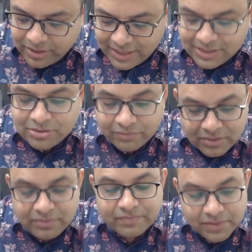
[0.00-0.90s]
taste of
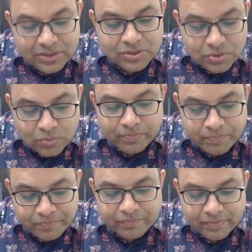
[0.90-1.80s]
the soup.
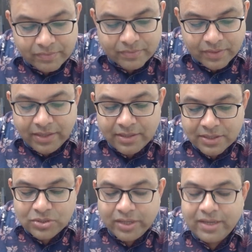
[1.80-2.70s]
Right?
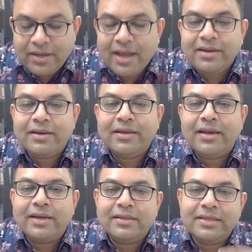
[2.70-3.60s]
So here I
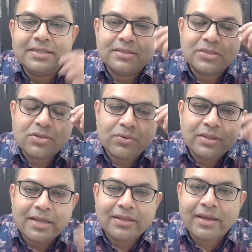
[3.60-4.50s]
recollect this
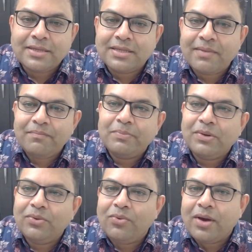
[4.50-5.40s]
story that there are some
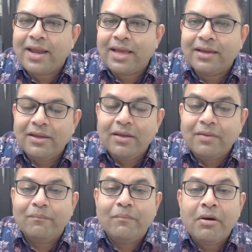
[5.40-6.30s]
people who are like
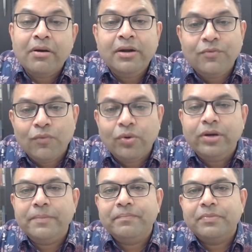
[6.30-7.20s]
burnt
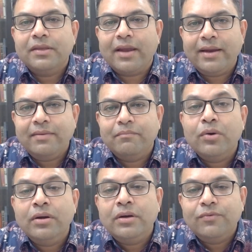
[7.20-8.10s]
wood, right?
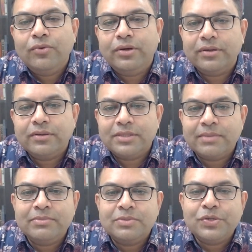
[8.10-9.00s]
Burnt wood.
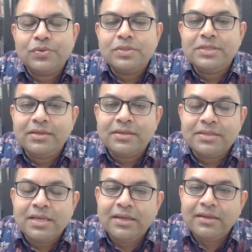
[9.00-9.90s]
Some spiritual
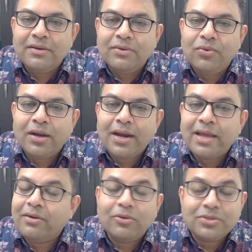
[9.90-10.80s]
seekers who are
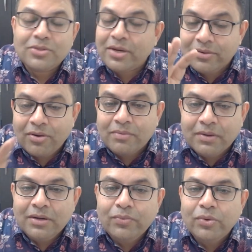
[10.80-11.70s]
like, not
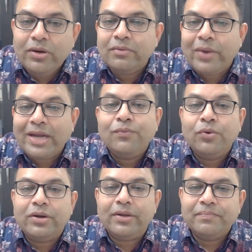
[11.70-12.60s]
burnt wood, wet
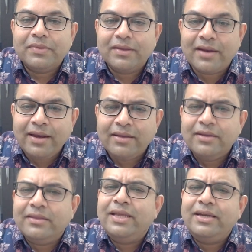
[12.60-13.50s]
wood, right?
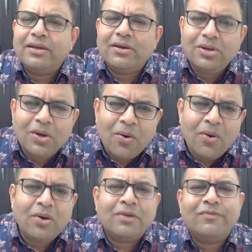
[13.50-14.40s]
They take a
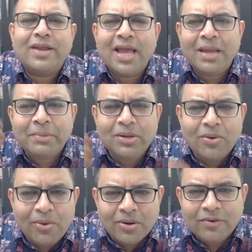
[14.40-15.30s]
lot of time and
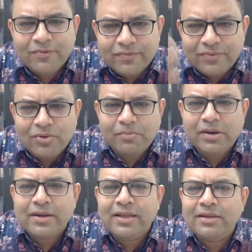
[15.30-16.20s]
lot of, you know,
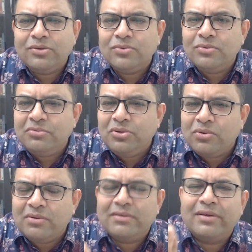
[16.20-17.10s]
burning to, you
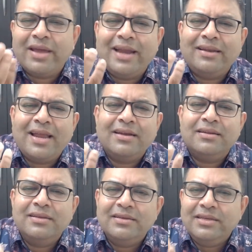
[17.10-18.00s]
know, get
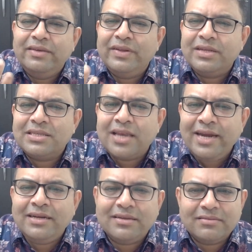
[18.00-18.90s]
that even a
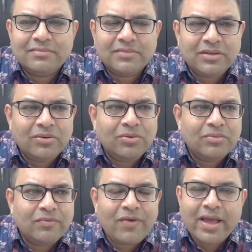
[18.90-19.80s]
slight, you
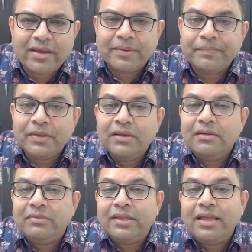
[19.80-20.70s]
know, fire.
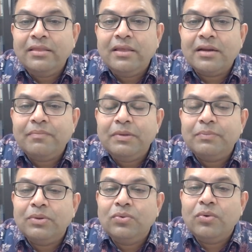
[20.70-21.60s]
Then there are
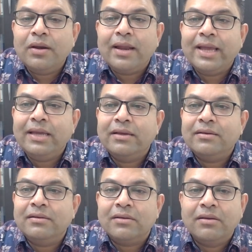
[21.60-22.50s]
people who are like
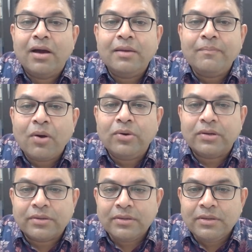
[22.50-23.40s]

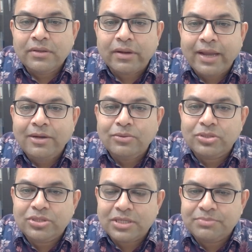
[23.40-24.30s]
gunpowder, right?
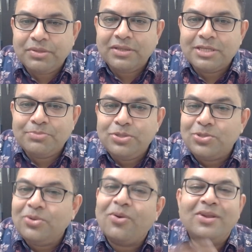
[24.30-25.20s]
You just bring the
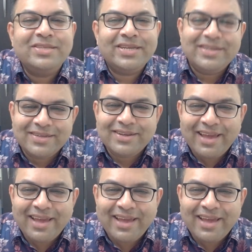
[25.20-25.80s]
spiritual knowledge and